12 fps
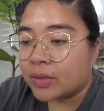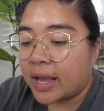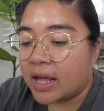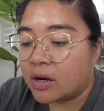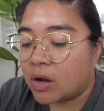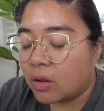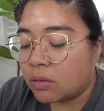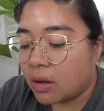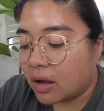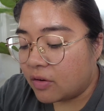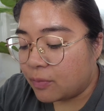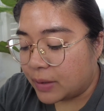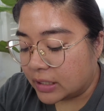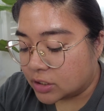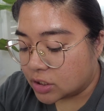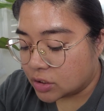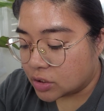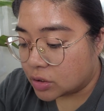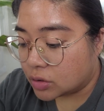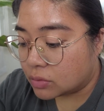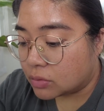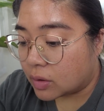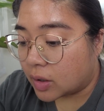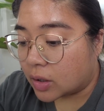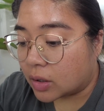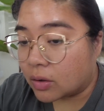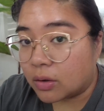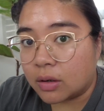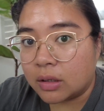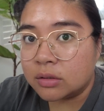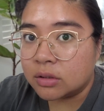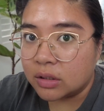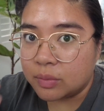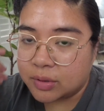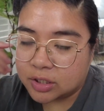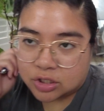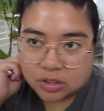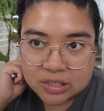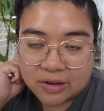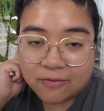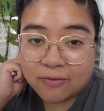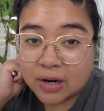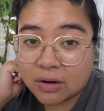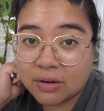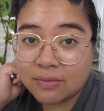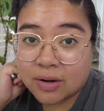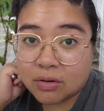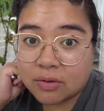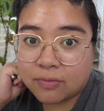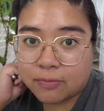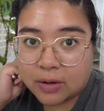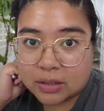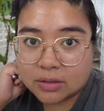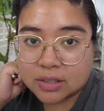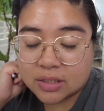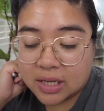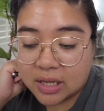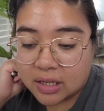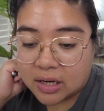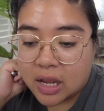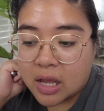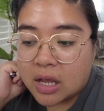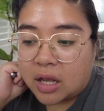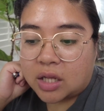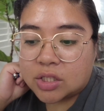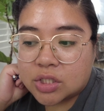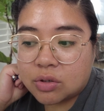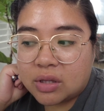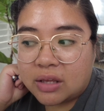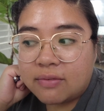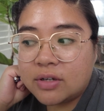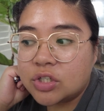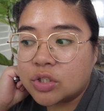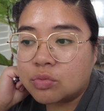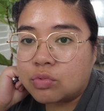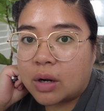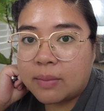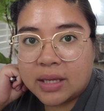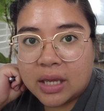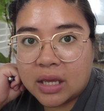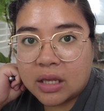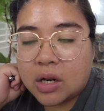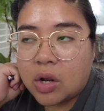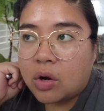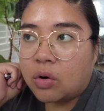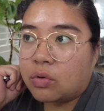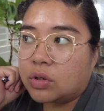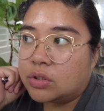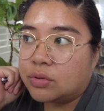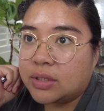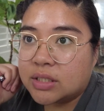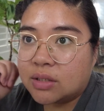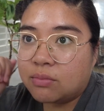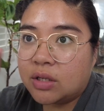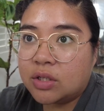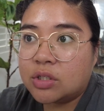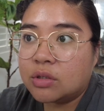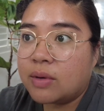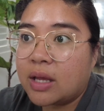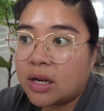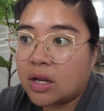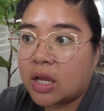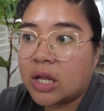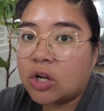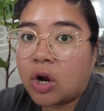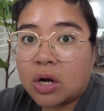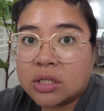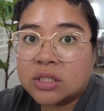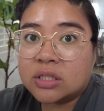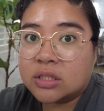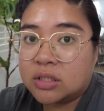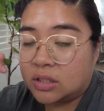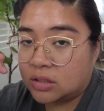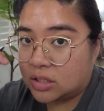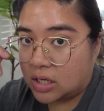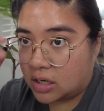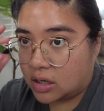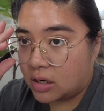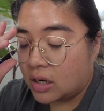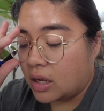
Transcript: And a lot of patients who are our elderly patients have very, very frail skin. And so even just rubbing it or doing something to it can cause a skin tear.